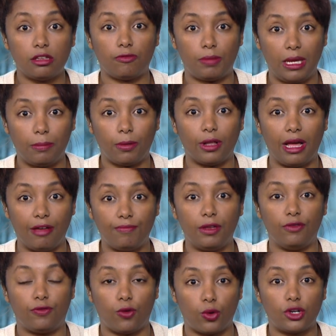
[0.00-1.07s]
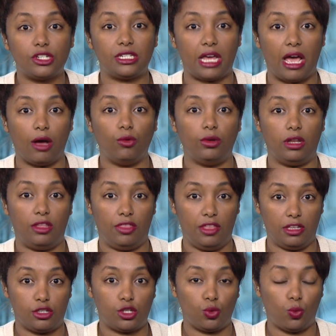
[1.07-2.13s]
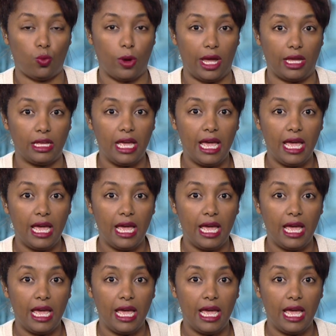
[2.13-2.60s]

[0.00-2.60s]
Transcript: of people have been forced out this way.